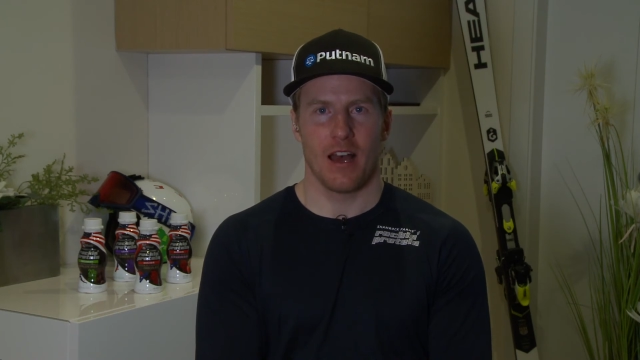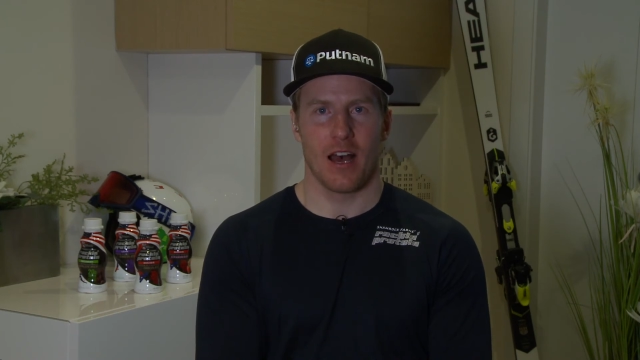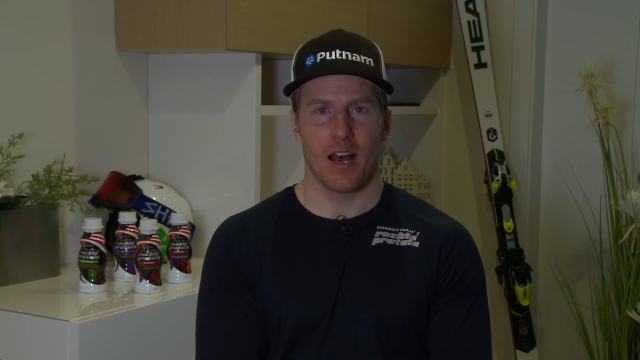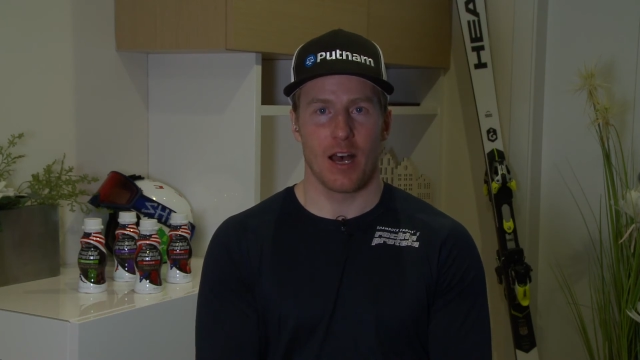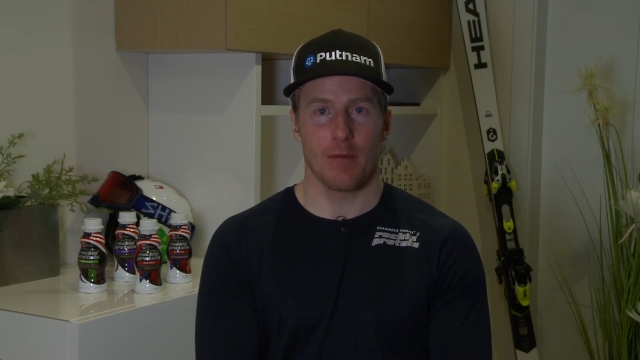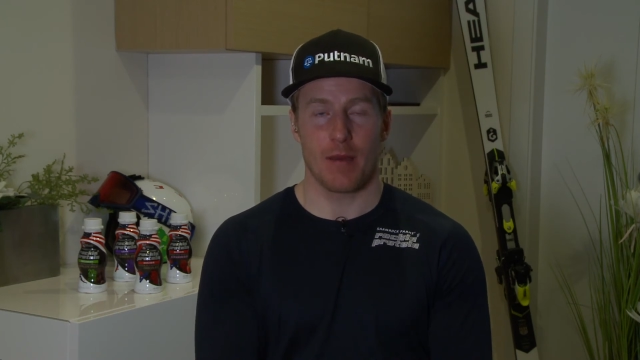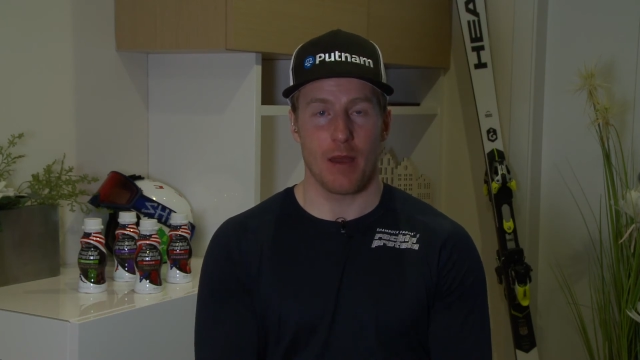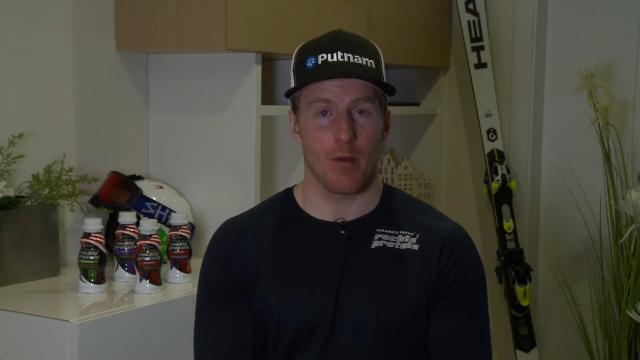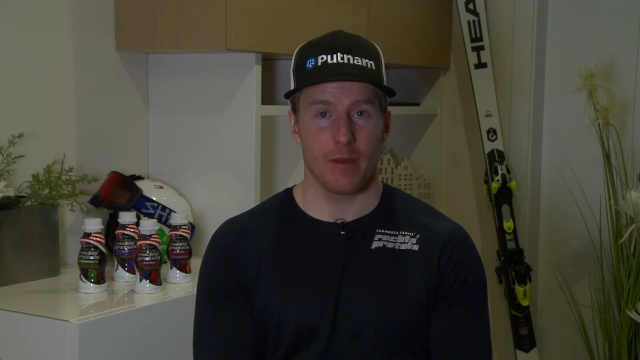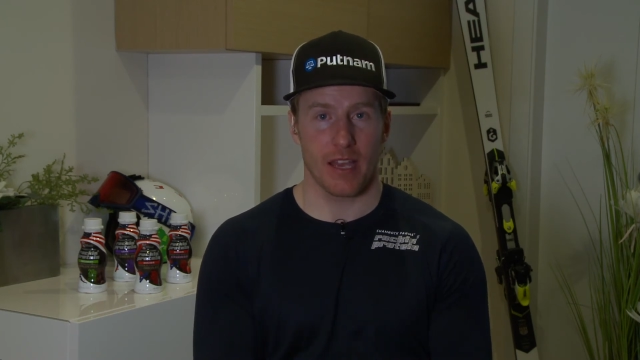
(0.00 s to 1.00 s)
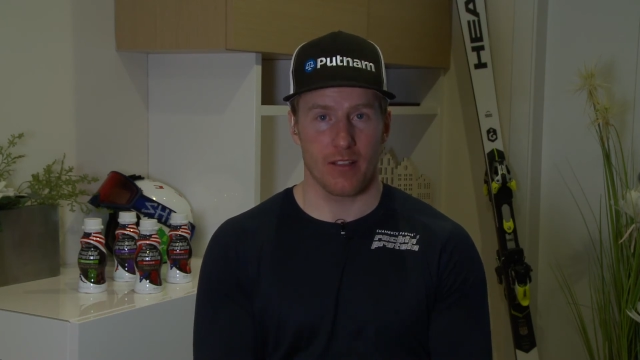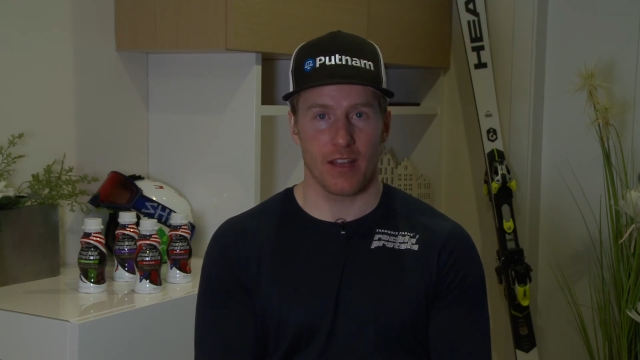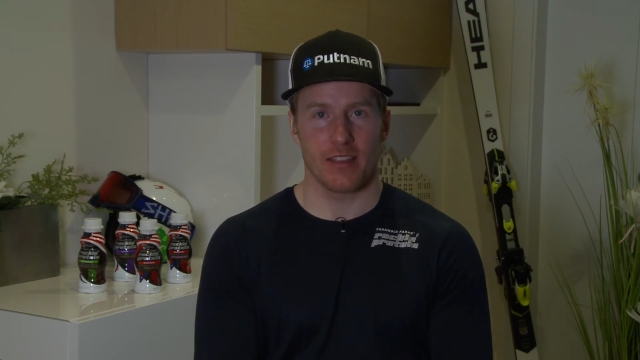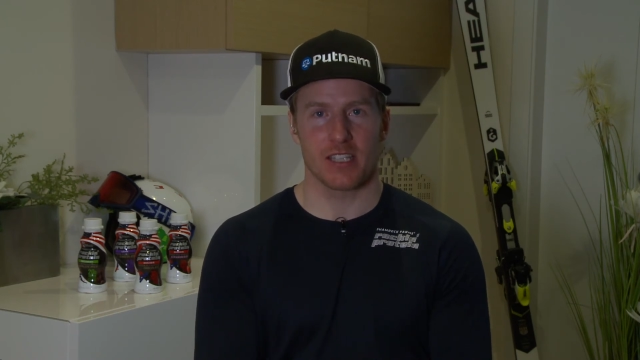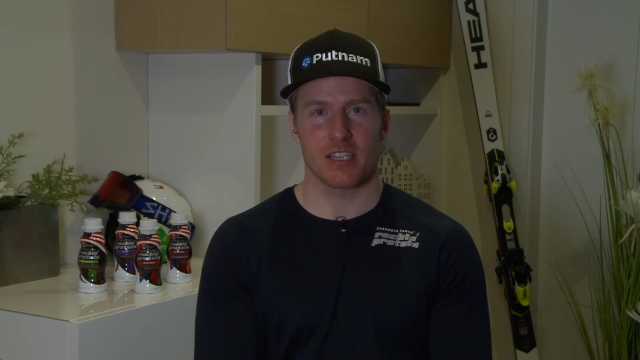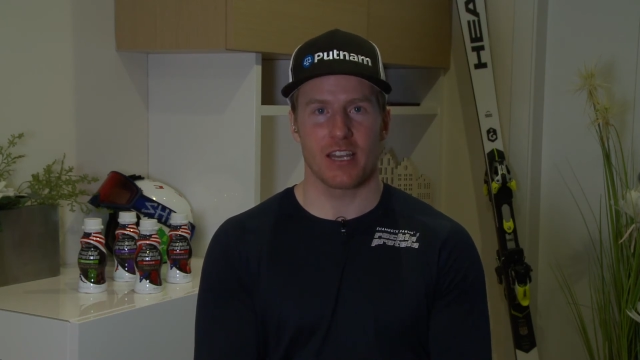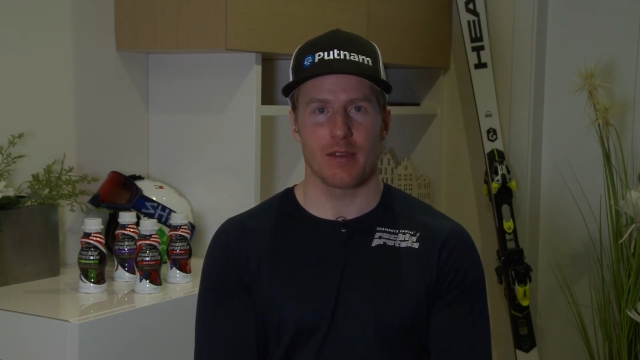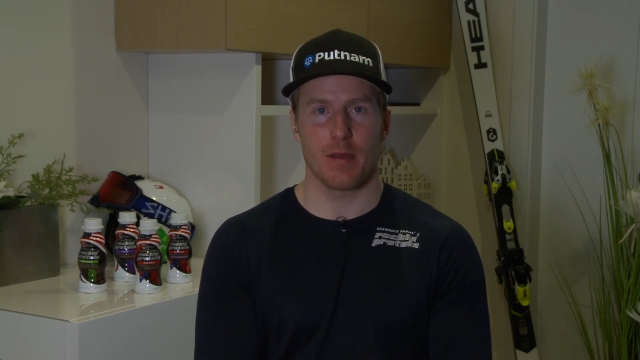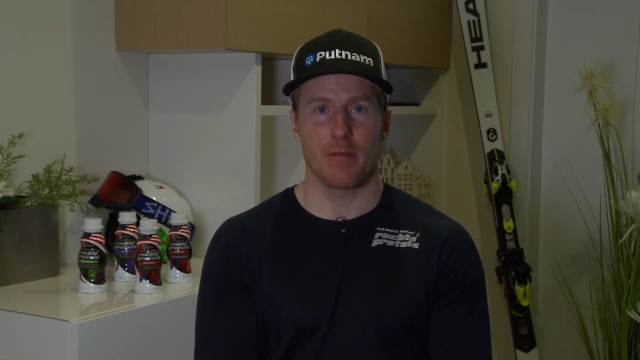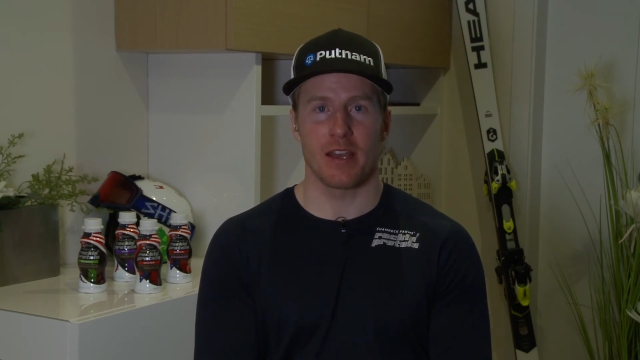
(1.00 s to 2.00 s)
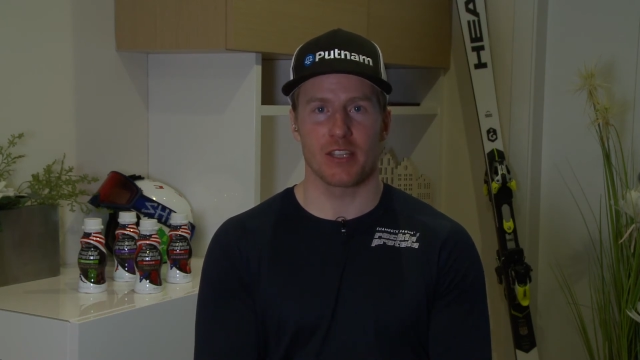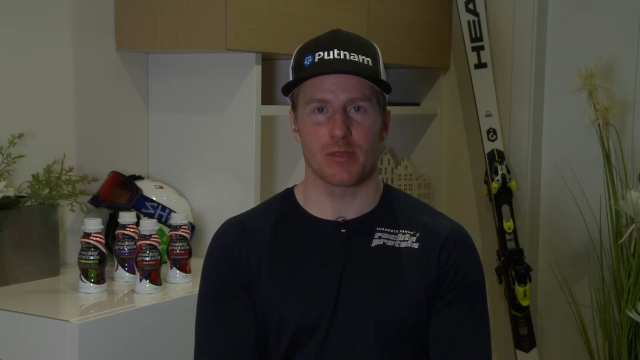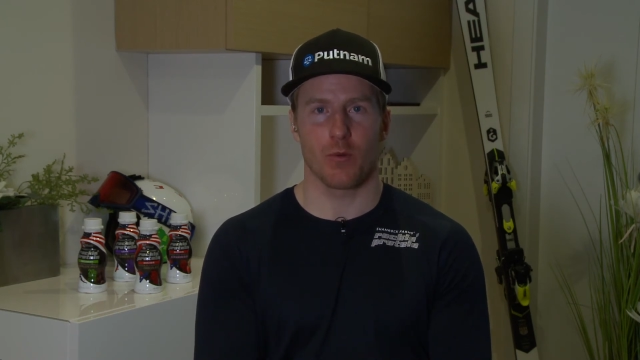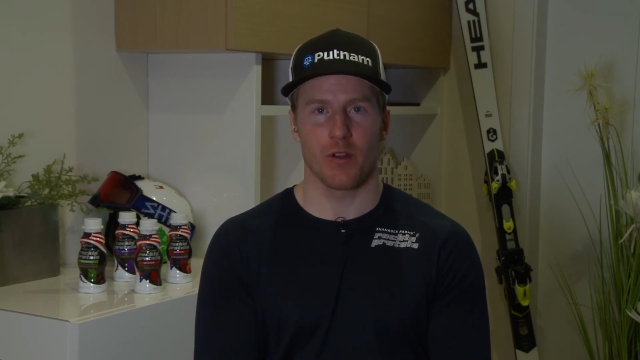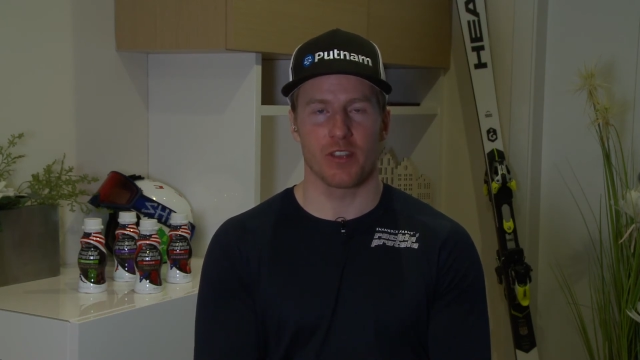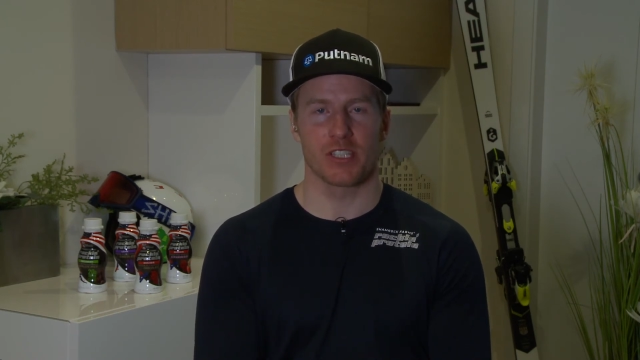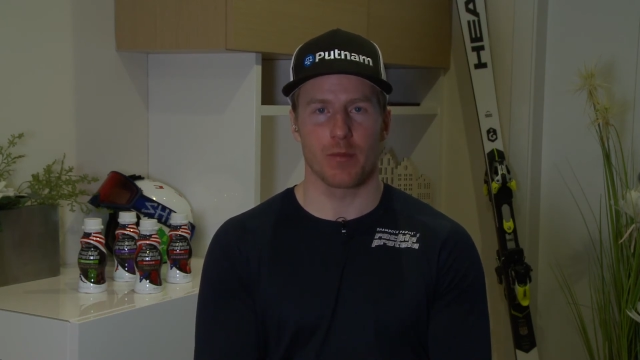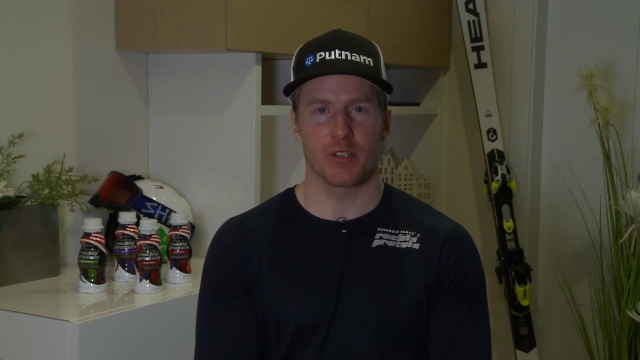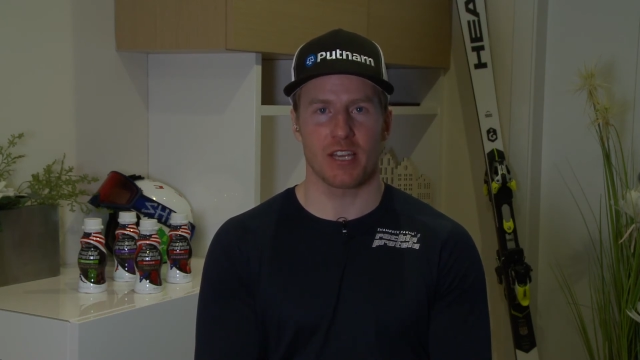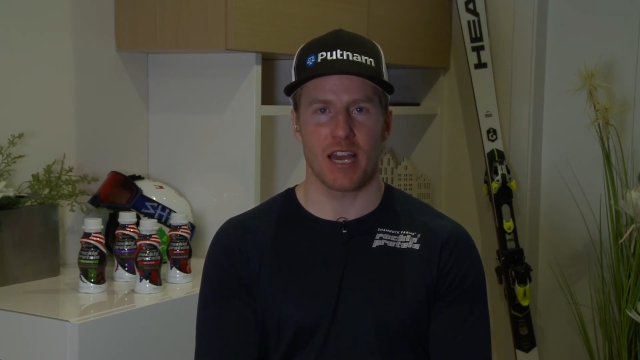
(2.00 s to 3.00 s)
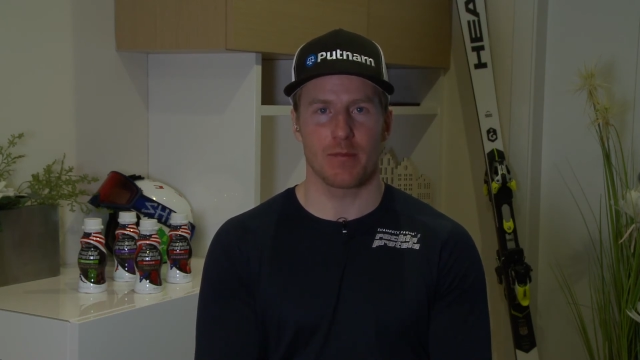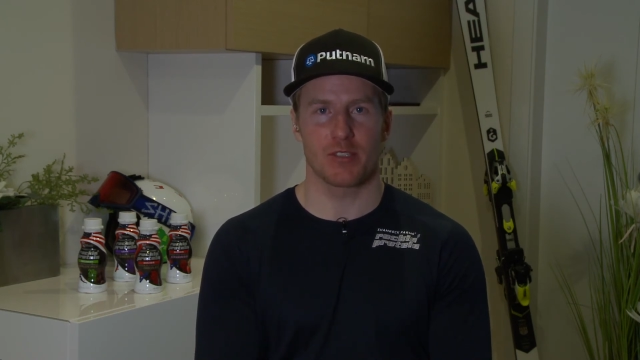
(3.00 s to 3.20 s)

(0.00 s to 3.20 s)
I mountain bike a lot. That's kind of my main sport in the summertime.